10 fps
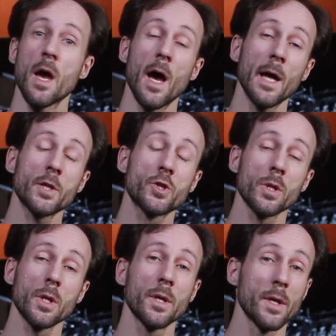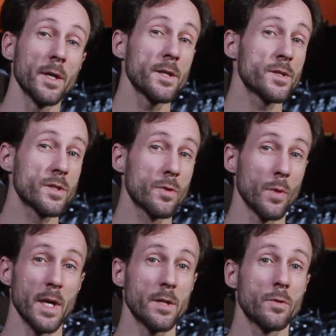Actually, it's
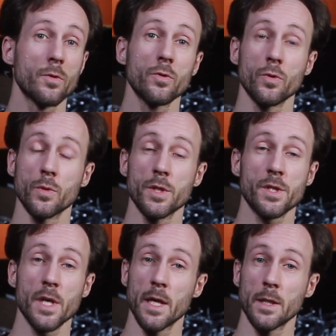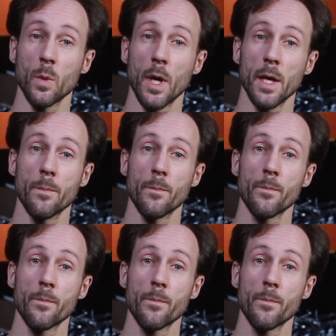great to do this anyway.